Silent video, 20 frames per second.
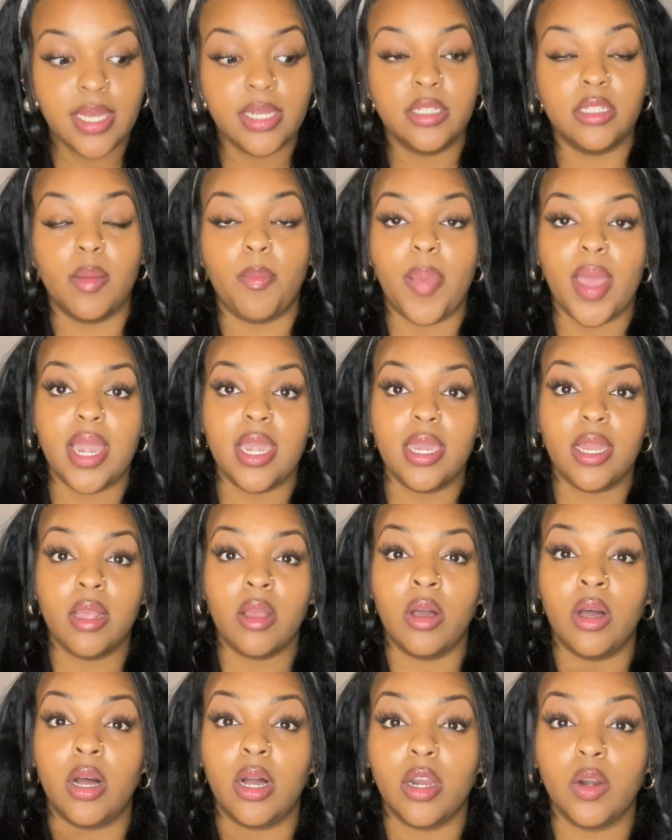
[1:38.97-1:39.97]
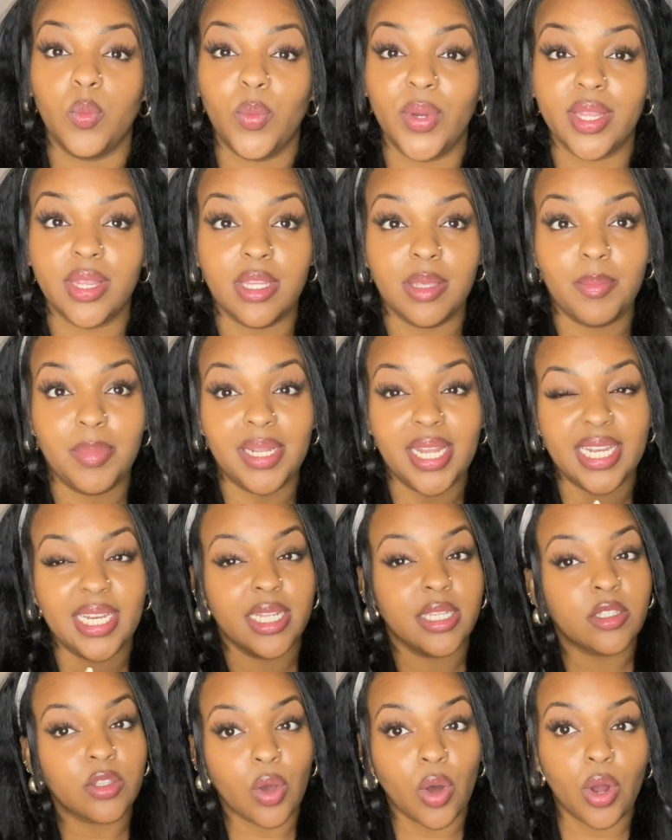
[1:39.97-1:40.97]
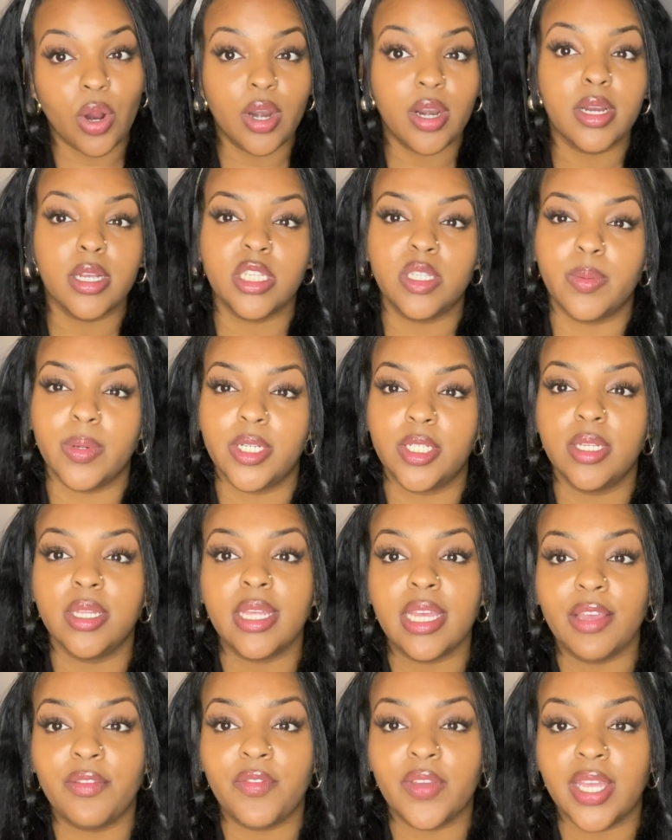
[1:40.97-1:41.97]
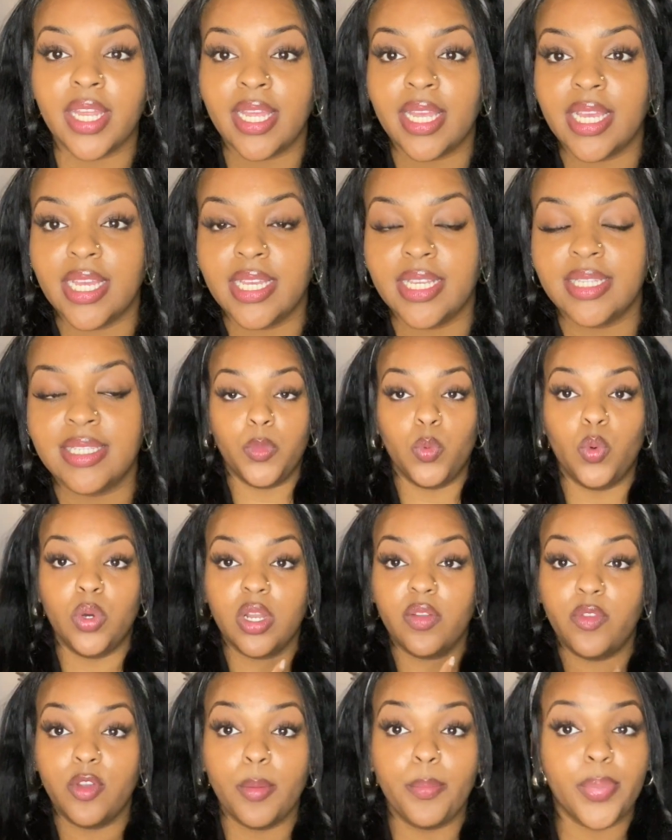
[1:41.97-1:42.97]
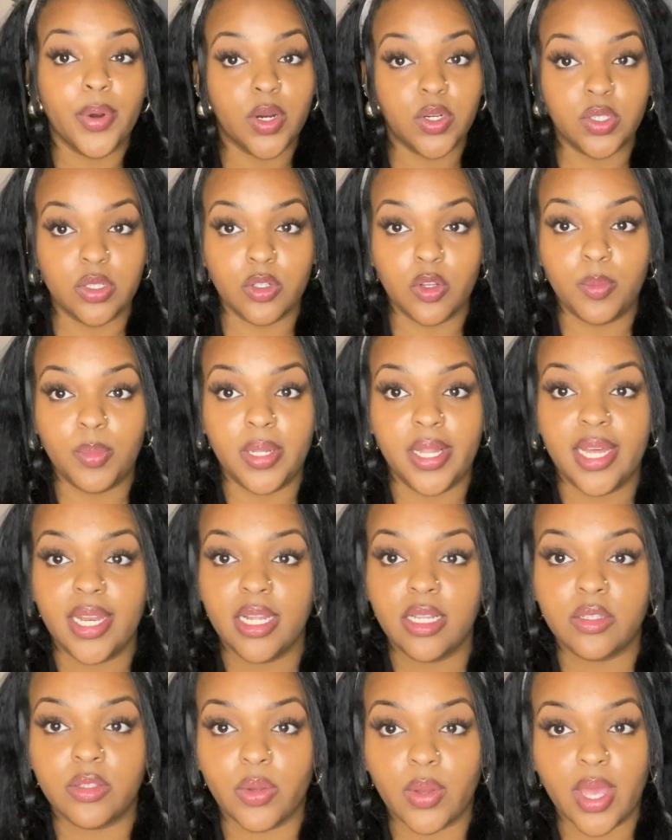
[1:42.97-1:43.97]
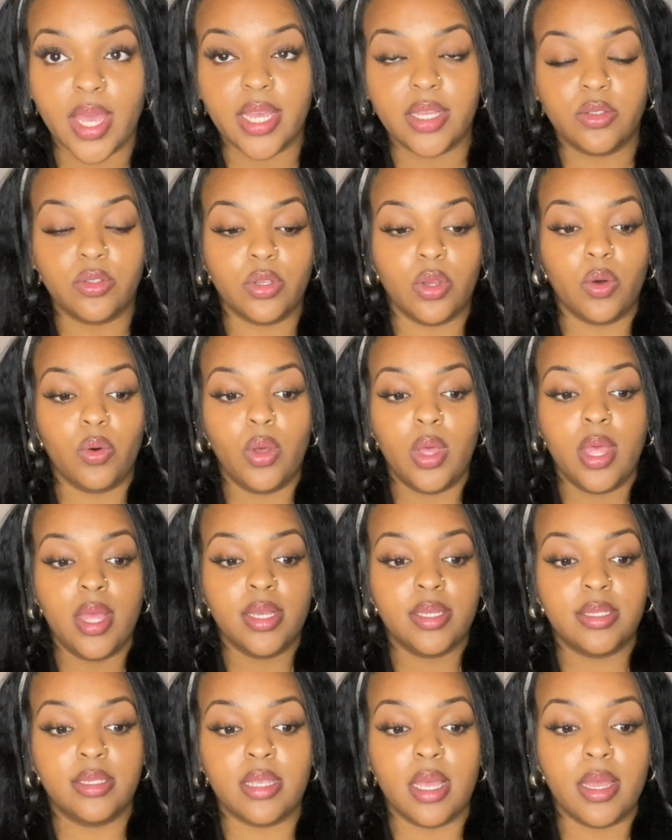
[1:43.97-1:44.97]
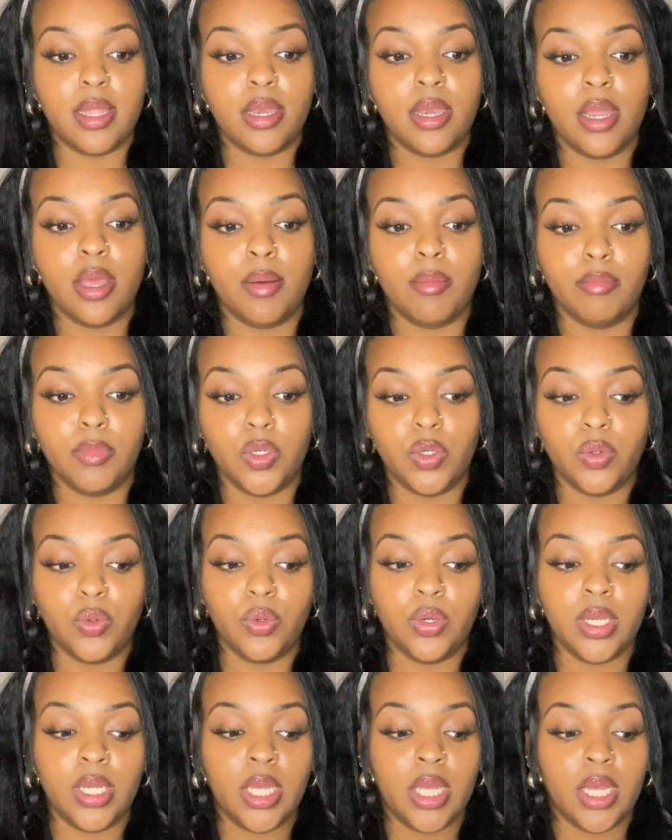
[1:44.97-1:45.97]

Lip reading: Depending on what the planets are, especially if it is one of your personal planets, okay? So Sun, Moon,